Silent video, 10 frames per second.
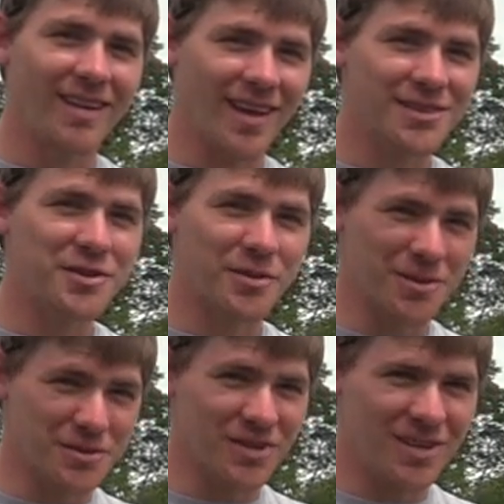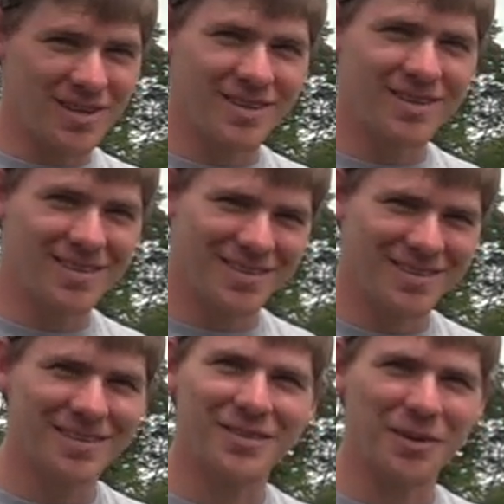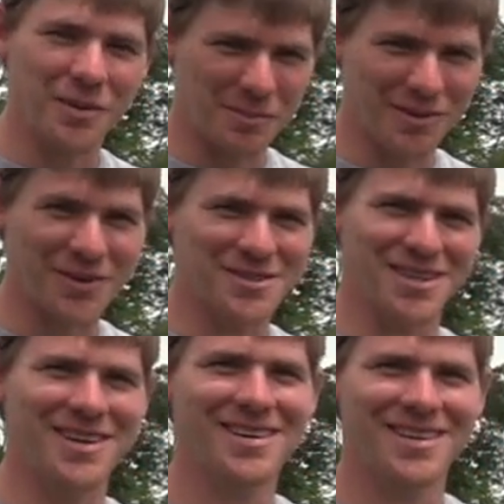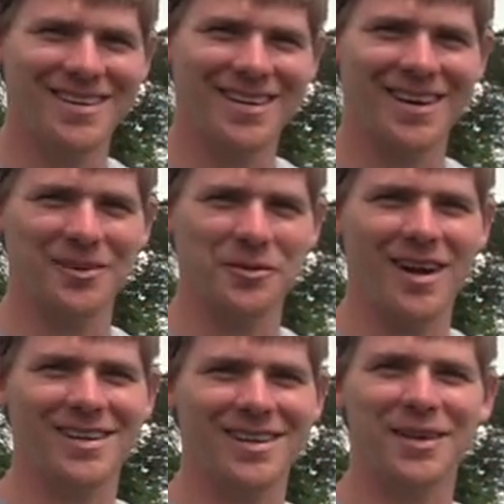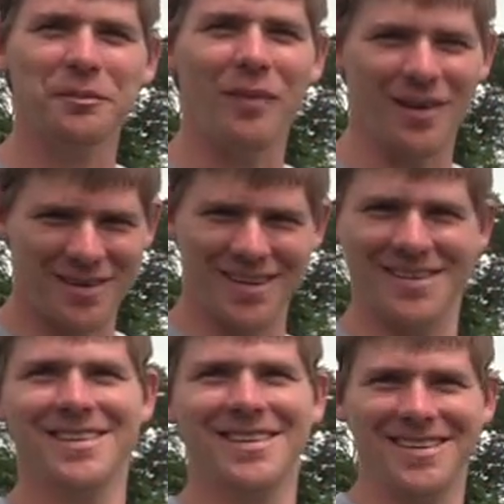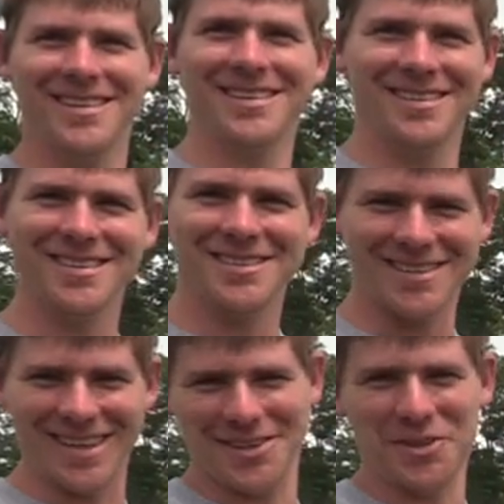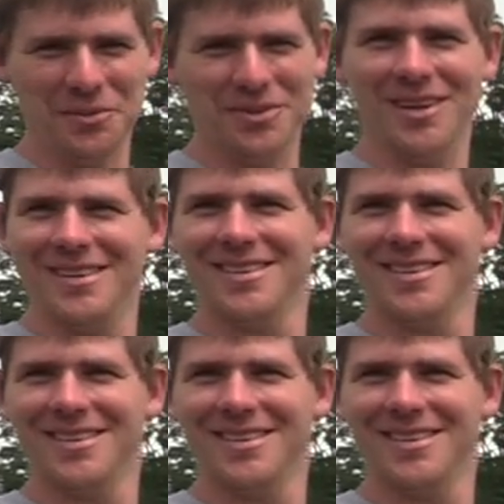That's cruising for a bruising on a whitetail buck. Stay tuned.